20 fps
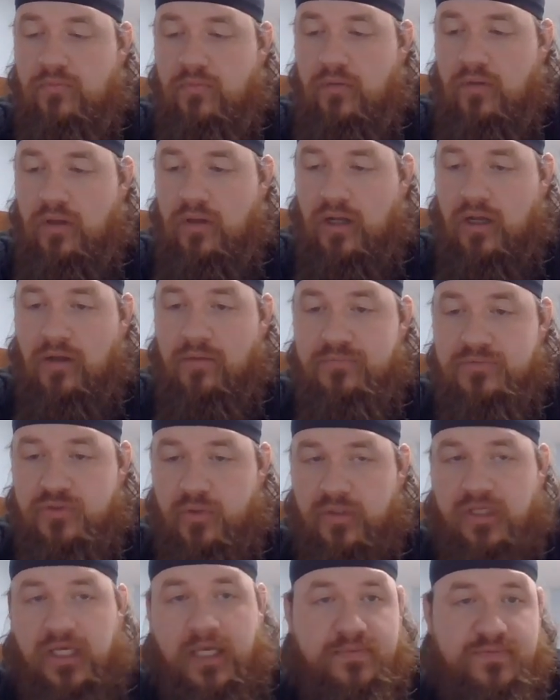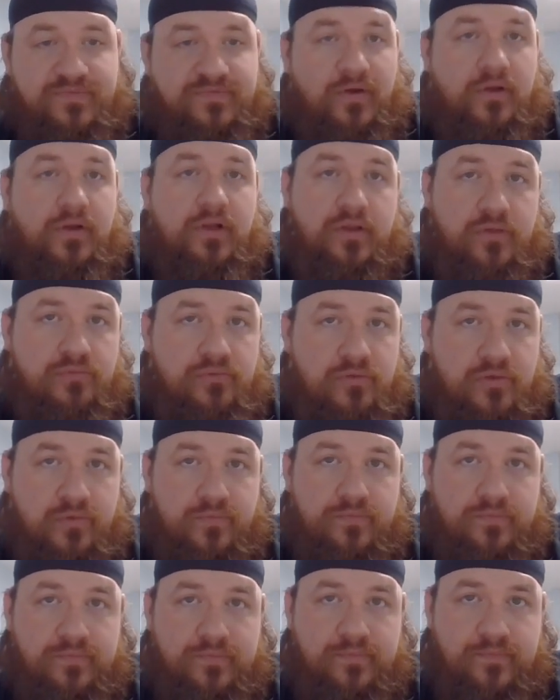Um, so it keeps falling through.
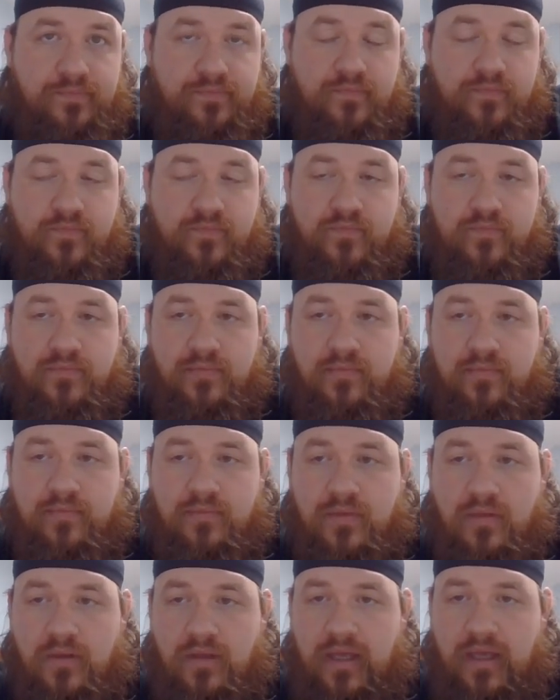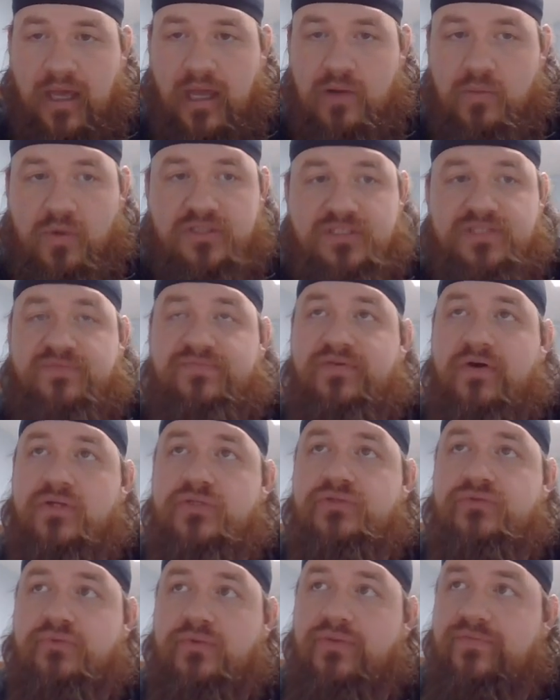And once it falls
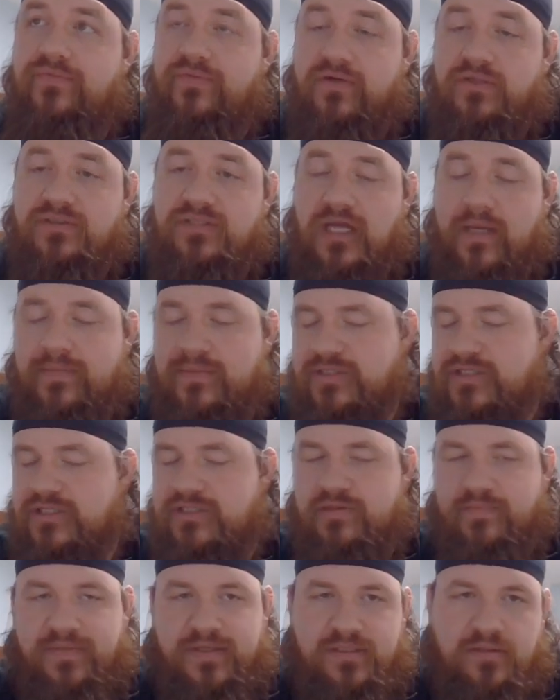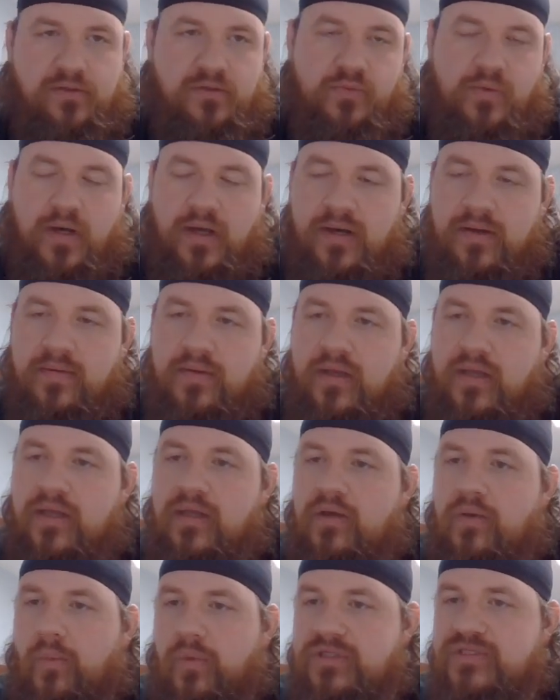through the first time, it's just a piece of Luan.
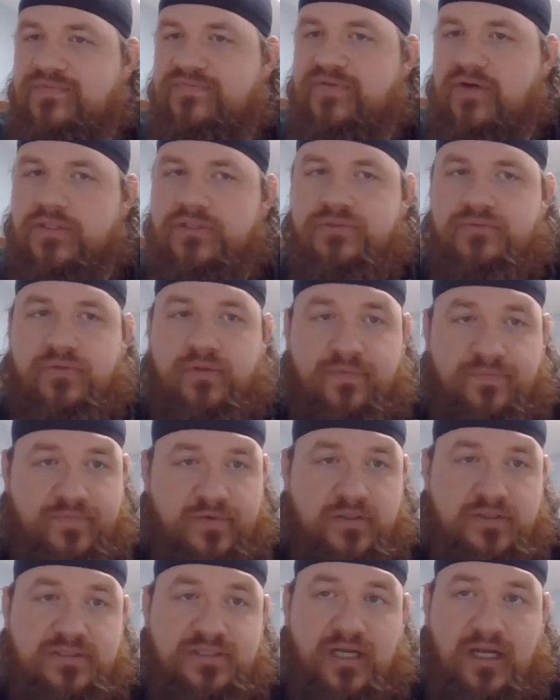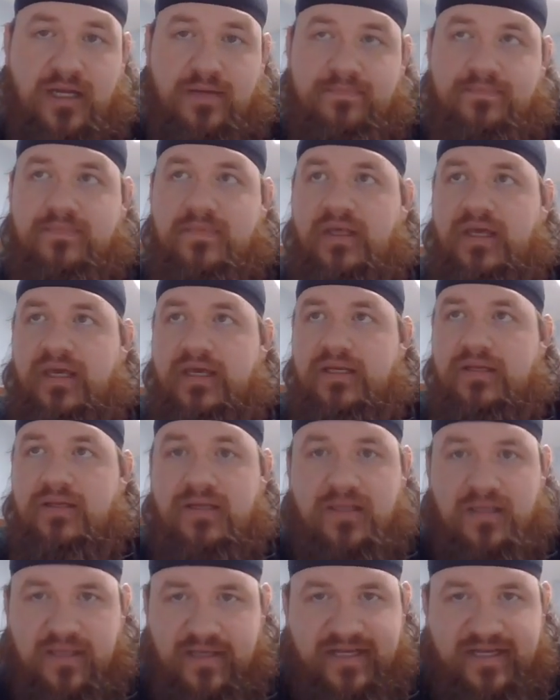Once it falls through the first time, it
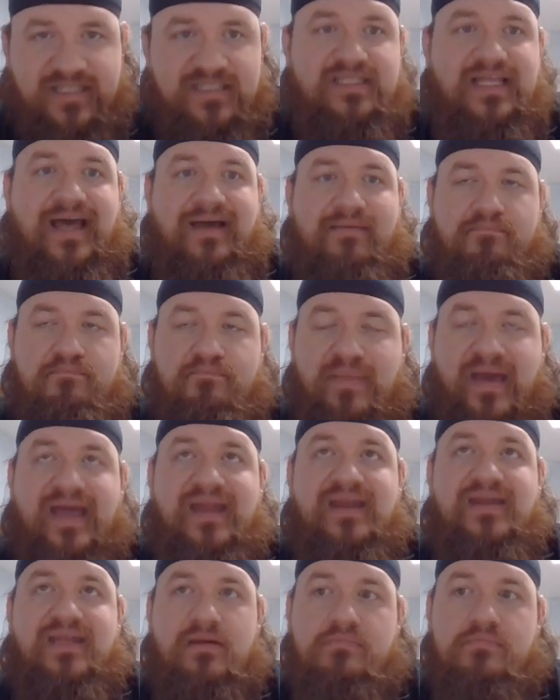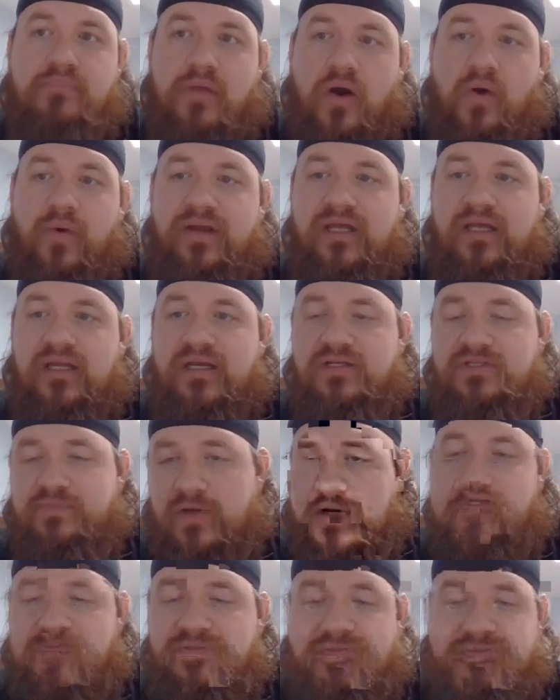gets that bend and bow in it,
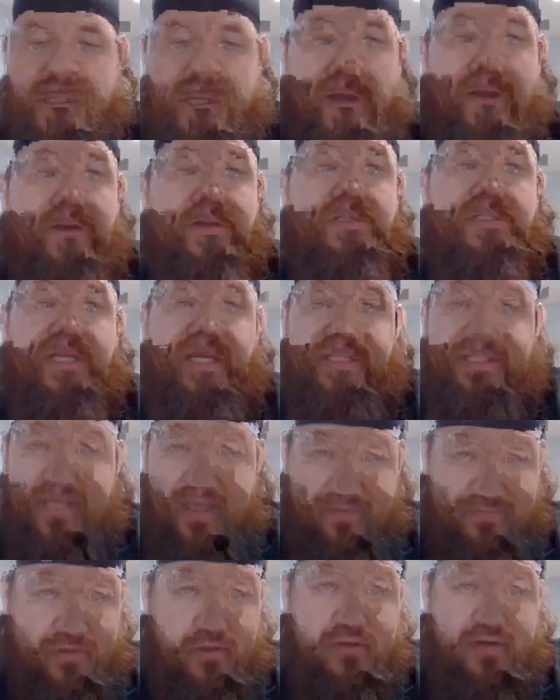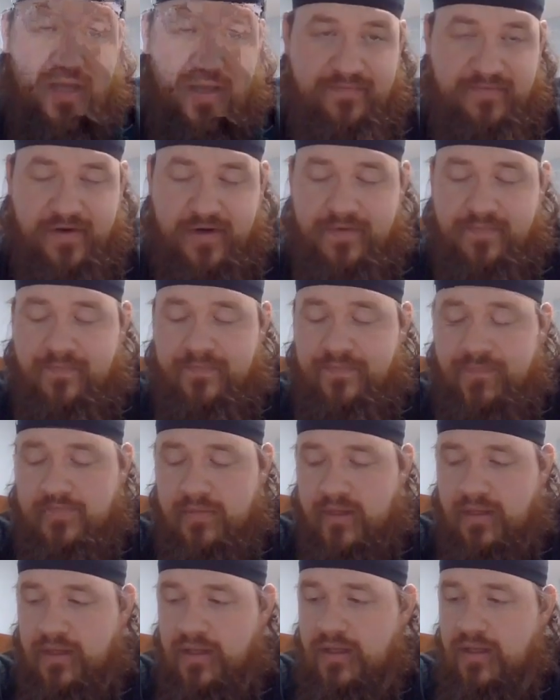especially as Connors gets heavier and heavier.
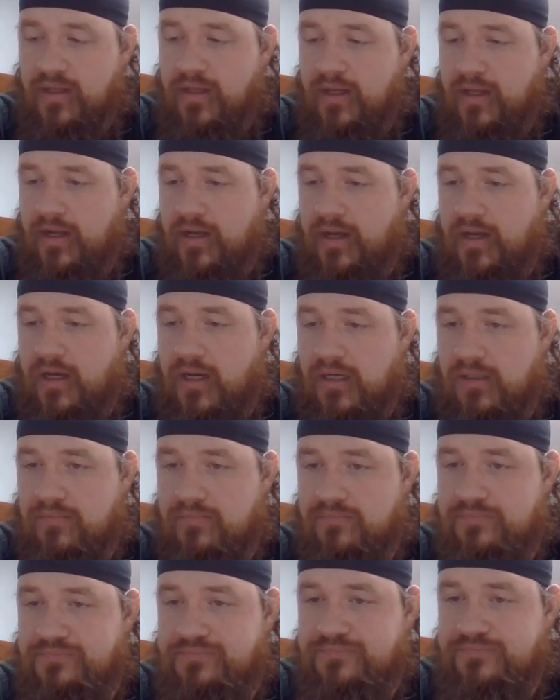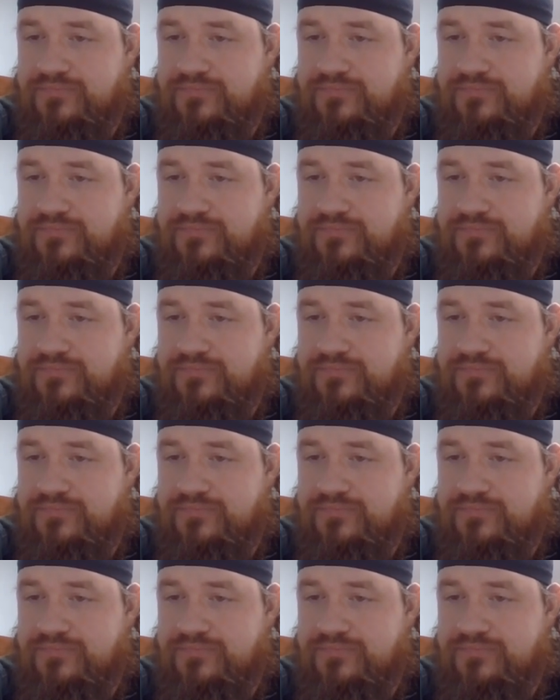Um,